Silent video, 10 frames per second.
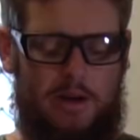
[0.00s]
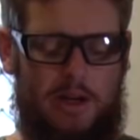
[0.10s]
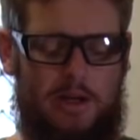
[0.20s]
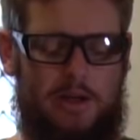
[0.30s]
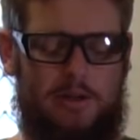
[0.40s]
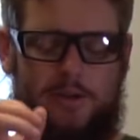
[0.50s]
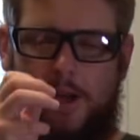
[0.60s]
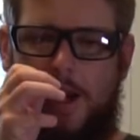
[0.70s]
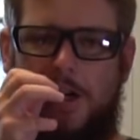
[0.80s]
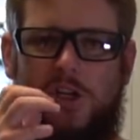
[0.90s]
It is
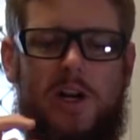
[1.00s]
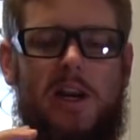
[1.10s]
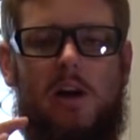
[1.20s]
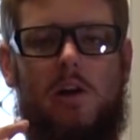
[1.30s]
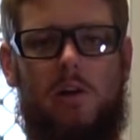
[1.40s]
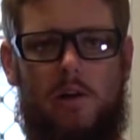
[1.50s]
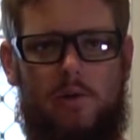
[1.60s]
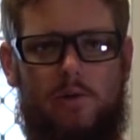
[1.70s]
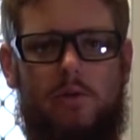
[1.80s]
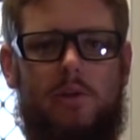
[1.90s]
a Gen 8
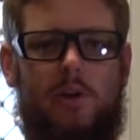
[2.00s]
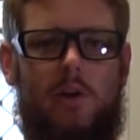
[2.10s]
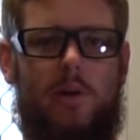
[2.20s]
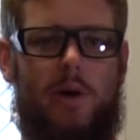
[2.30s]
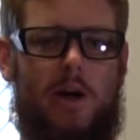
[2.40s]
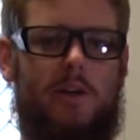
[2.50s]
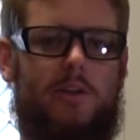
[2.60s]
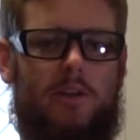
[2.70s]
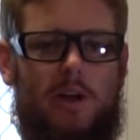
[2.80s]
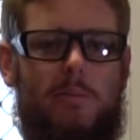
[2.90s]
clone, so there are
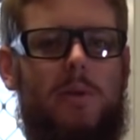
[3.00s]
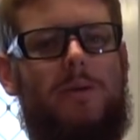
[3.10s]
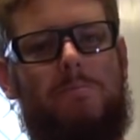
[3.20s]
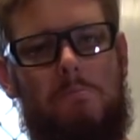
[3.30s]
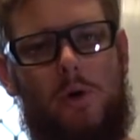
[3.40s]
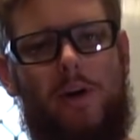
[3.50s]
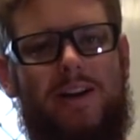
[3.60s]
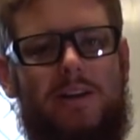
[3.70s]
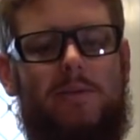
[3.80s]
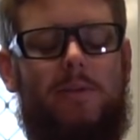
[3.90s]
some
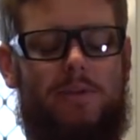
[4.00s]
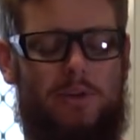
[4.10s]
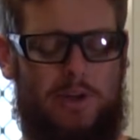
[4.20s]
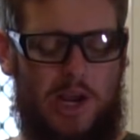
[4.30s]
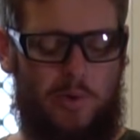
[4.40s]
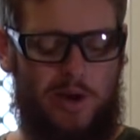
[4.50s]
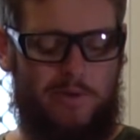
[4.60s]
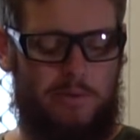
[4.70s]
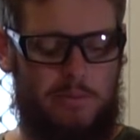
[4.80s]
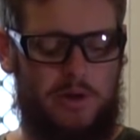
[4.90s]
minor differences.
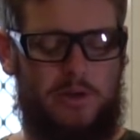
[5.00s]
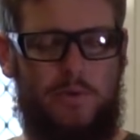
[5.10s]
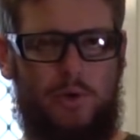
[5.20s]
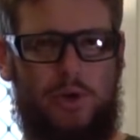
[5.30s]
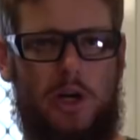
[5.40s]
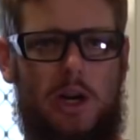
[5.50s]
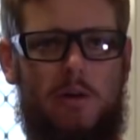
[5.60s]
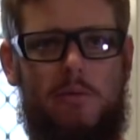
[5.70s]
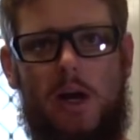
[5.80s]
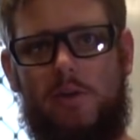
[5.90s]
However, most of your Gen
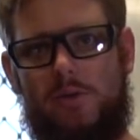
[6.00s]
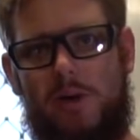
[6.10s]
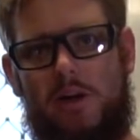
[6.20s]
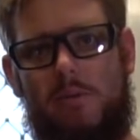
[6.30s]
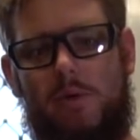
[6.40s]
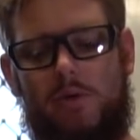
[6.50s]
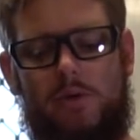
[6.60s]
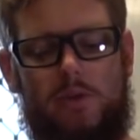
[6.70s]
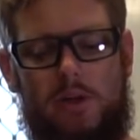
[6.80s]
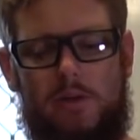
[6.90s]
8 aftermarket
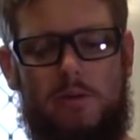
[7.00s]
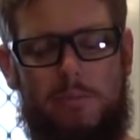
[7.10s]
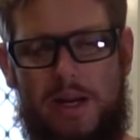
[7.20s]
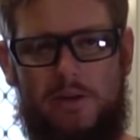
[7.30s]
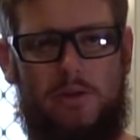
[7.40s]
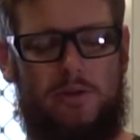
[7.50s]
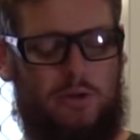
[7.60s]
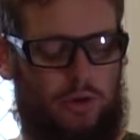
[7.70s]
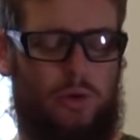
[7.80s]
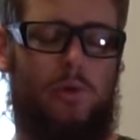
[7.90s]
boxes and pieces
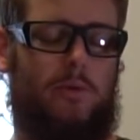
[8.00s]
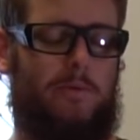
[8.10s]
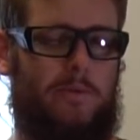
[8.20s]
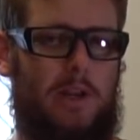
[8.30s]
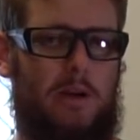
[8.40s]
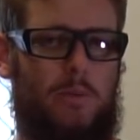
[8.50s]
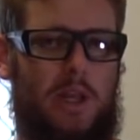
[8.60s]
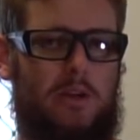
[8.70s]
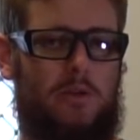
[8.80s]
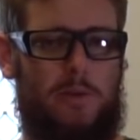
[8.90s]
should fit
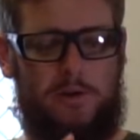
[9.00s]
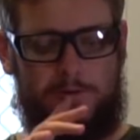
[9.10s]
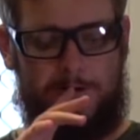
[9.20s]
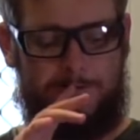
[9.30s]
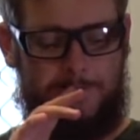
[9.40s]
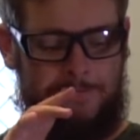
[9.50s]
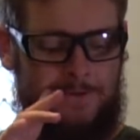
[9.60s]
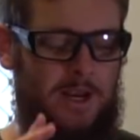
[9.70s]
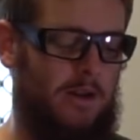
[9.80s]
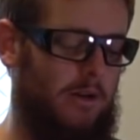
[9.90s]
without too much trouble.
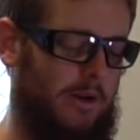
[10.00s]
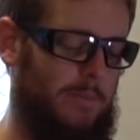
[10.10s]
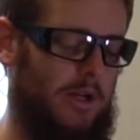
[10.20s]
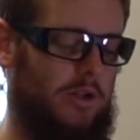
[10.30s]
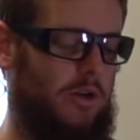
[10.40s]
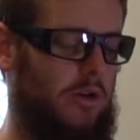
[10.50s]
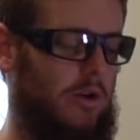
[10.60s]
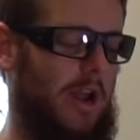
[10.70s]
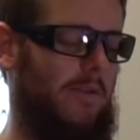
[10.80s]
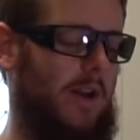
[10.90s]
Like mentioned, you
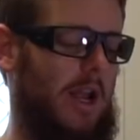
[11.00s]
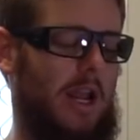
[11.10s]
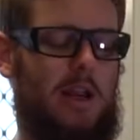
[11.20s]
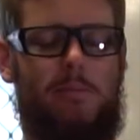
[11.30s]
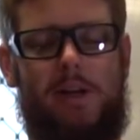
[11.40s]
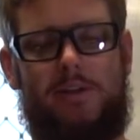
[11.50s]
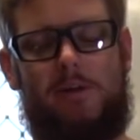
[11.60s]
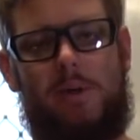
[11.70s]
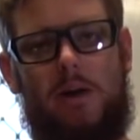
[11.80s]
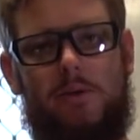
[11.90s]
do have a
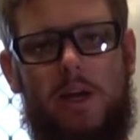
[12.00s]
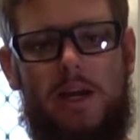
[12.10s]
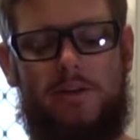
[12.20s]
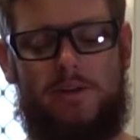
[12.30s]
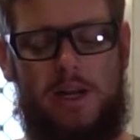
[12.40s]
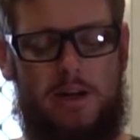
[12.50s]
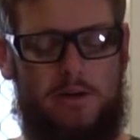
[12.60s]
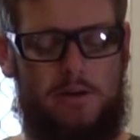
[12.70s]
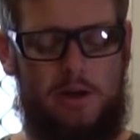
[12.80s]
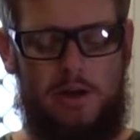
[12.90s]
plastic barrel as
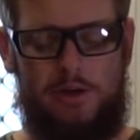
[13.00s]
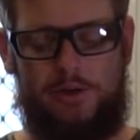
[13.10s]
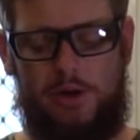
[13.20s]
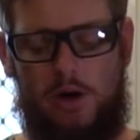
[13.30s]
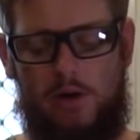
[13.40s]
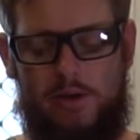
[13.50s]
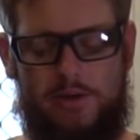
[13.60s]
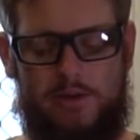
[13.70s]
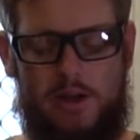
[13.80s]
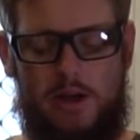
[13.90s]
standard, so
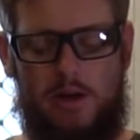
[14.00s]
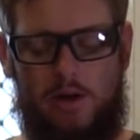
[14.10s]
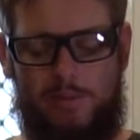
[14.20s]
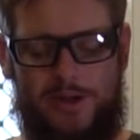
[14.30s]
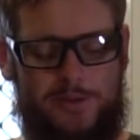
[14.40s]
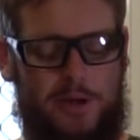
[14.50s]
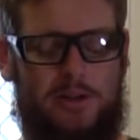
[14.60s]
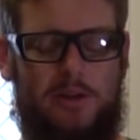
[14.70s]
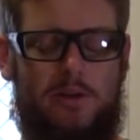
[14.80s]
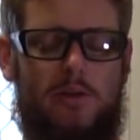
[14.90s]
this thing I'm
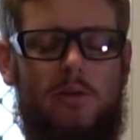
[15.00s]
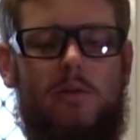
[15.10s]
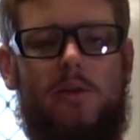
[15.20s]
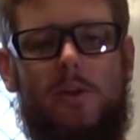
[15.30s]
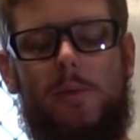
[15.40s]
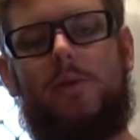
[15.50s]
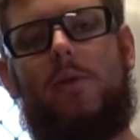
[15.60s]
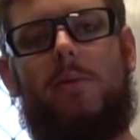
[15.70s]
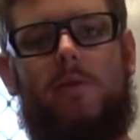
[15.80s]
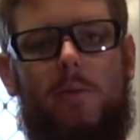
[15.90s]
expecting to do similar
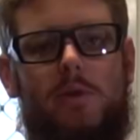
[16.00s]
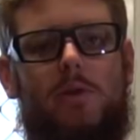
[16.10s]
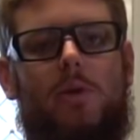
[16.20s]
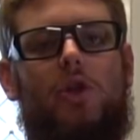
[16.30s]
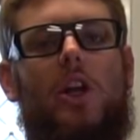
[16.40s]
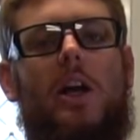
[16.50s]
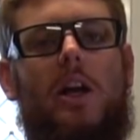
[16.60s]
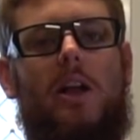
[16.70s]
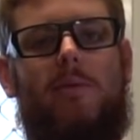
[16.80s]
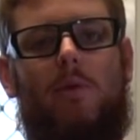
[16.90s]
sort of performance to a Gen
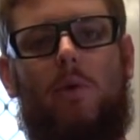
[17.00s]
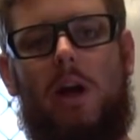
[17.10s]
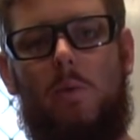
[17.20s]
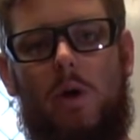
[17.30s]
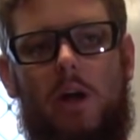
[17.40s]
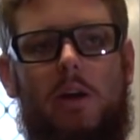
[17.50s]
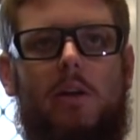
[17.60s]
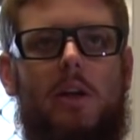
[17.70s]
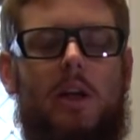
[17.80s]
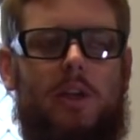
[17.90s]
8
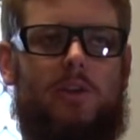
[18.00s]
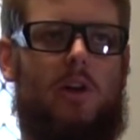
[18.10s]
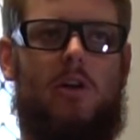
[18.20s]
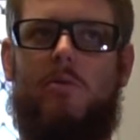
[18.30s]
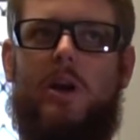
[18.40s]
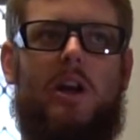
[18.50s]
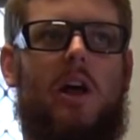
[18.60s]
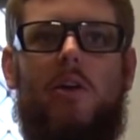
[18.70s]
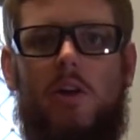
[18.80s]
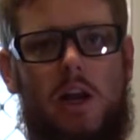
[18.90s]
M4A1, so around
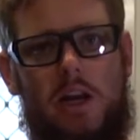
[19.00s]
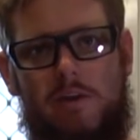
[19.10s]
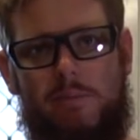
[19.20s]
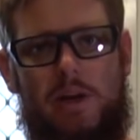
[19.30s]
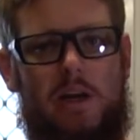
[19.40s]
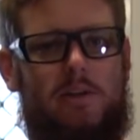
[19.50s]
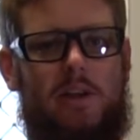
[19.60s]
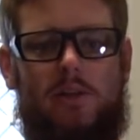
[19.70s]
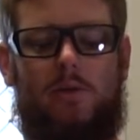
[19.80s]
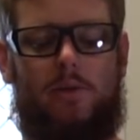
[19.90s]
180 FPS,
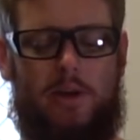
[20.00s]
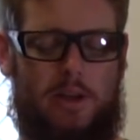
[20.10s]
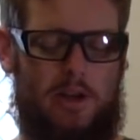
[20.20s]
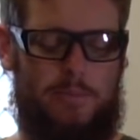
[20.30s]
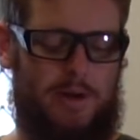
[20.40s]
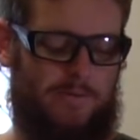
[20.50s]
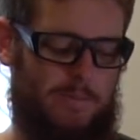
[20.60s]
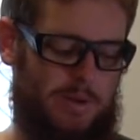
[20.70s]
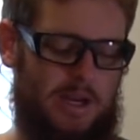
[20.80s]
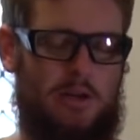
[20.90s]
that sort of thing. The only
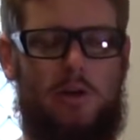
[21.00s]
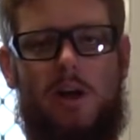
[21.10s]
benefit being you